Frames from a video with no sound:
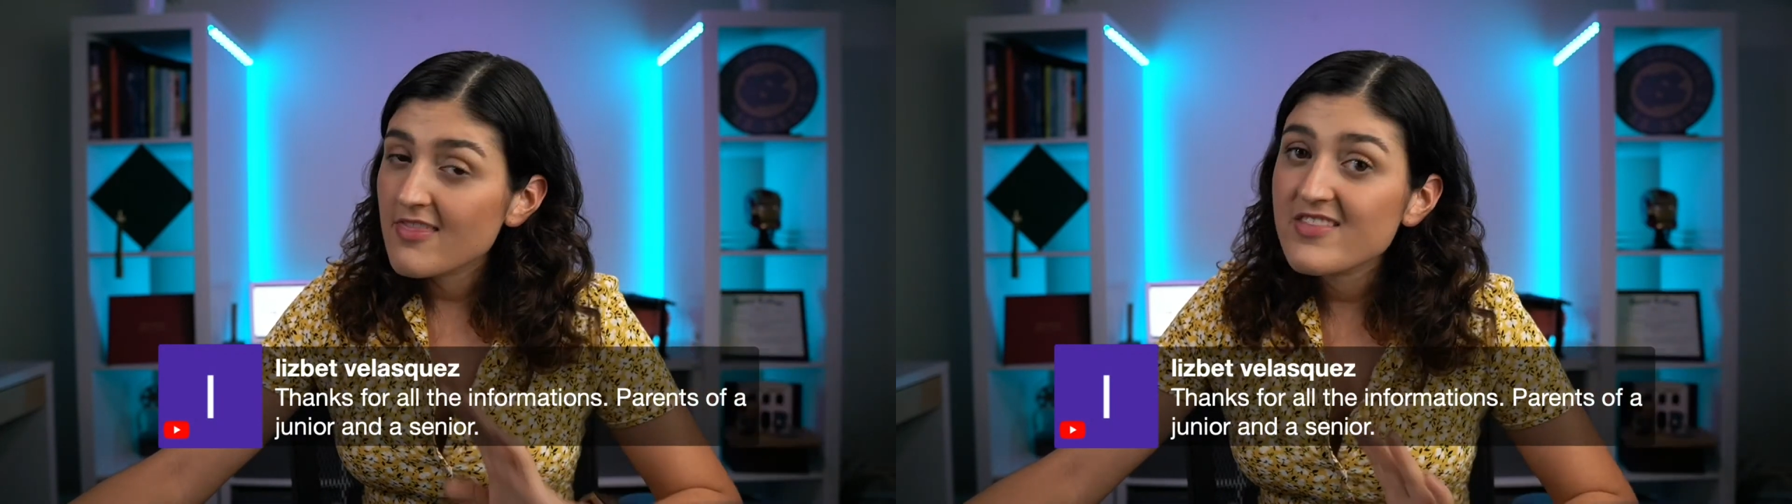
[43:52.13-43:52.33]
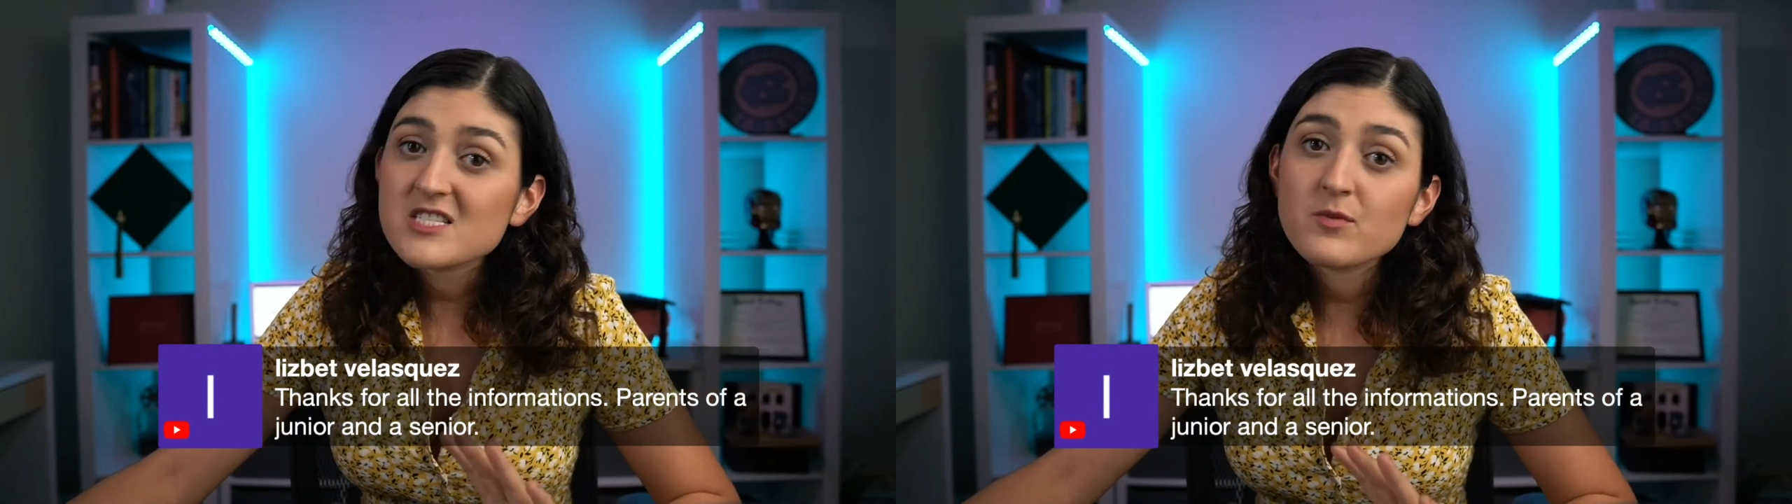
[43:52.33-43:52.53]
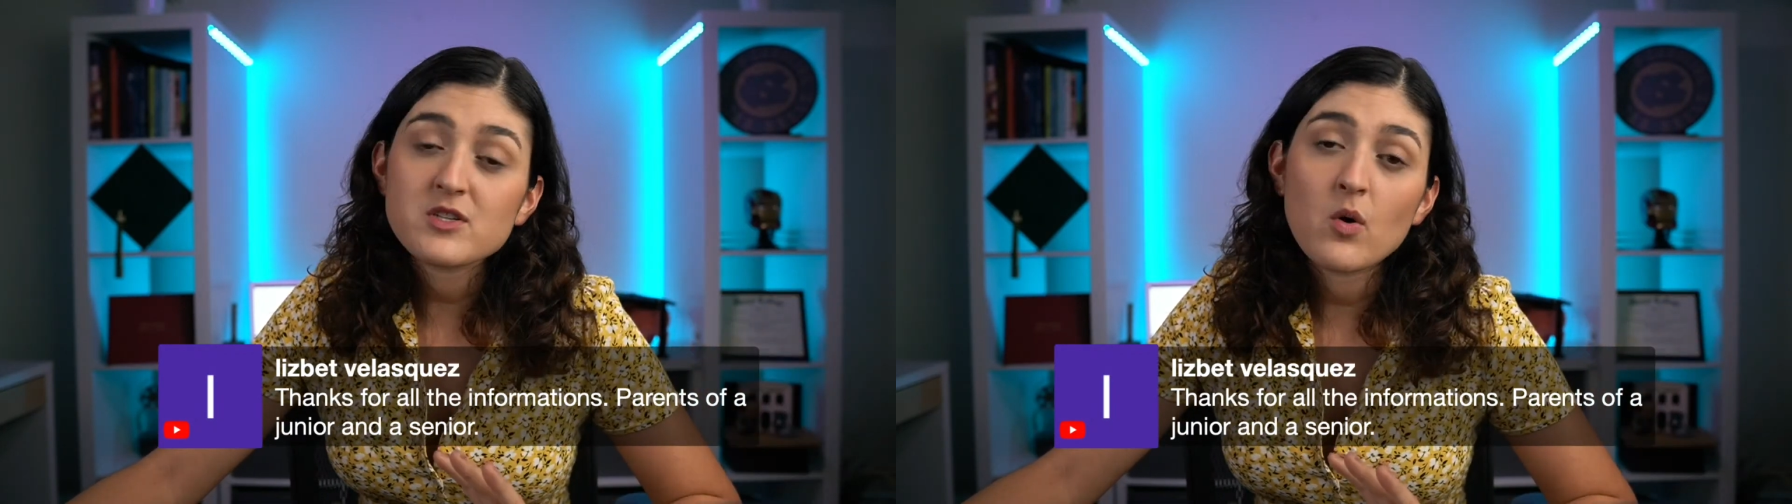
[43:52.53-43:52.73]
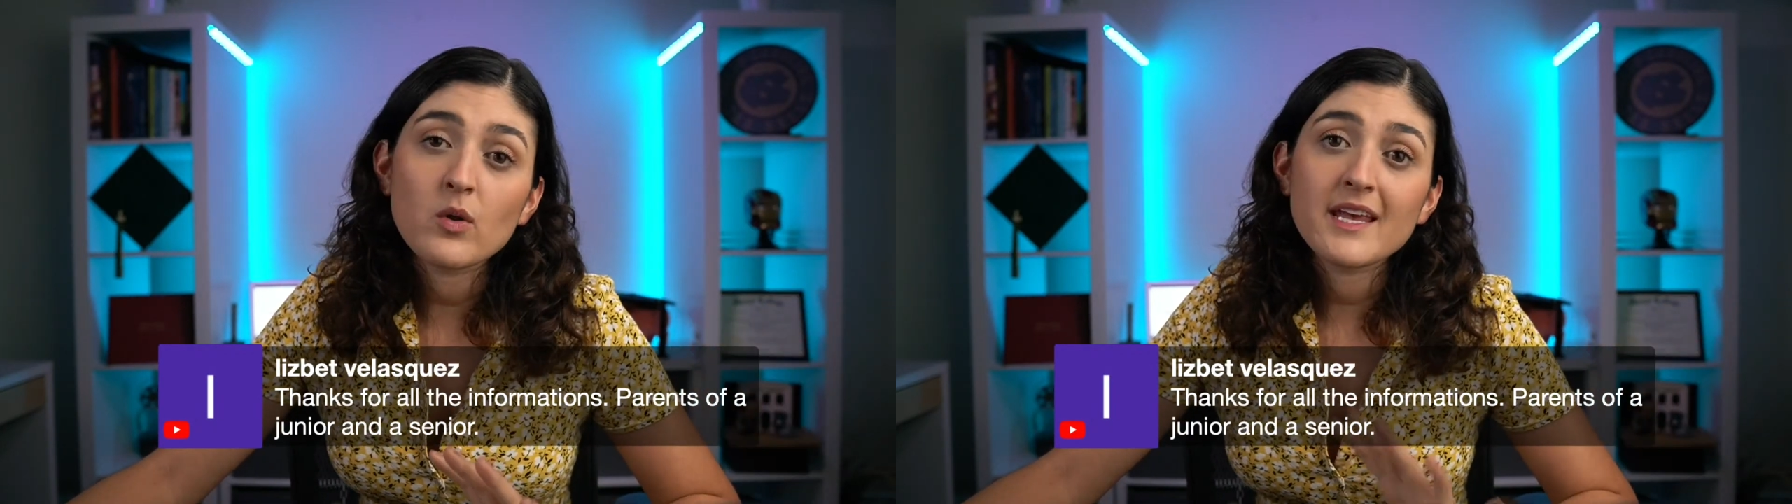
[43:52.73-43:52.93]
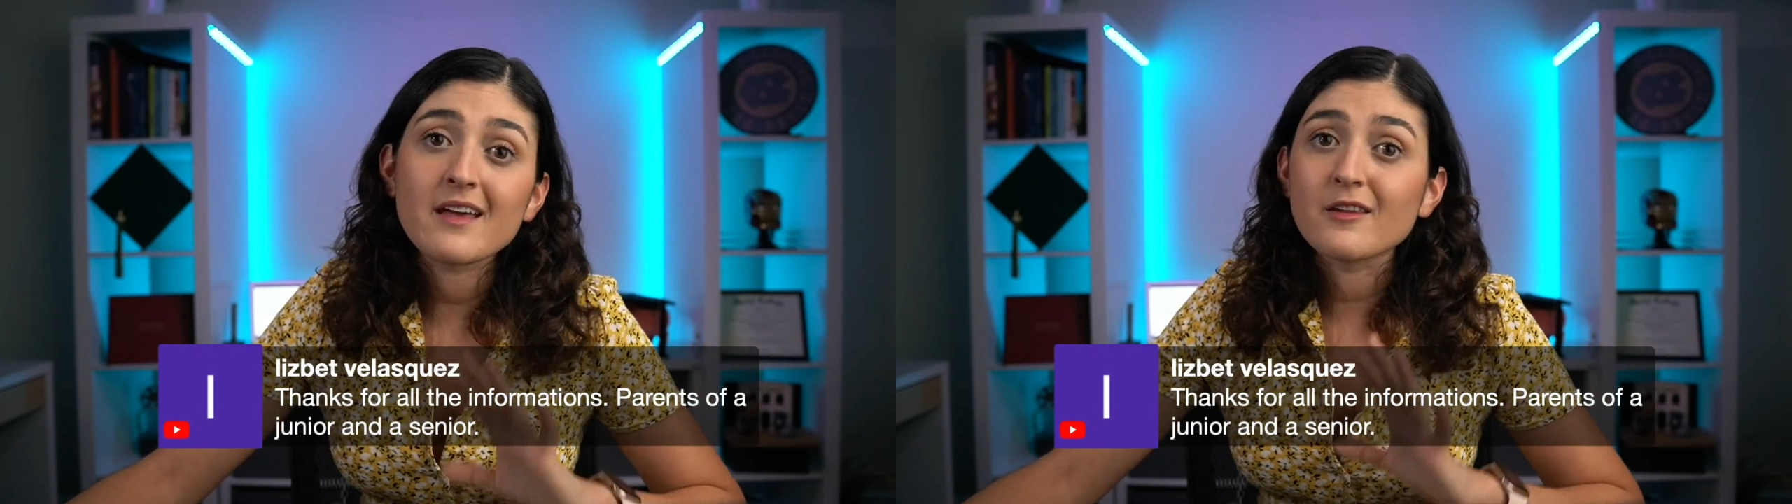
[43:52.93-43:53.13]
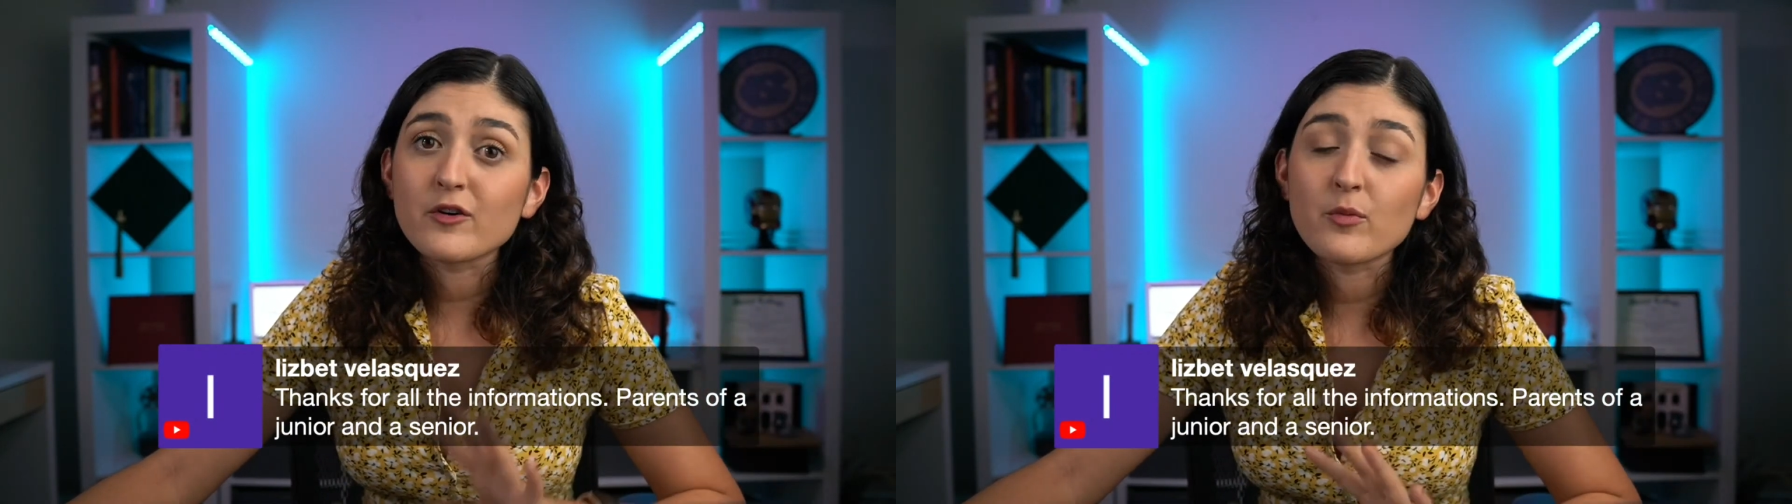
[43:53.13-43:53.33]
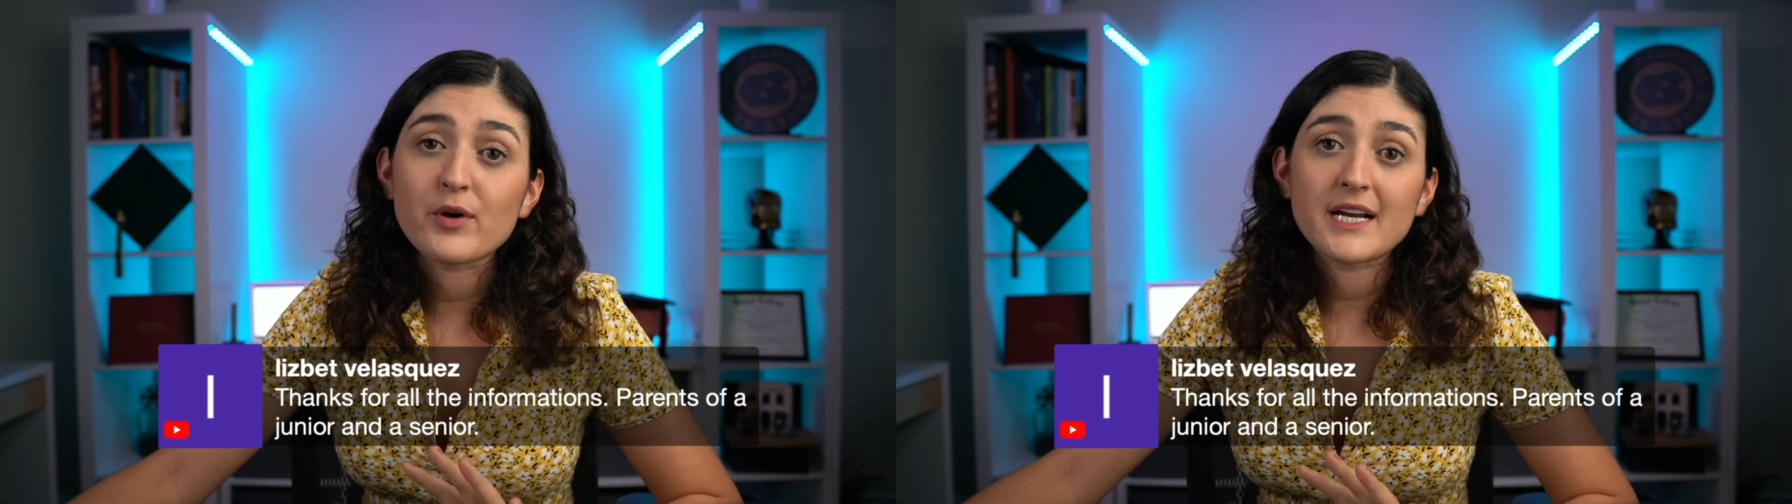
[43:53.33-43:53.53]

this was only a little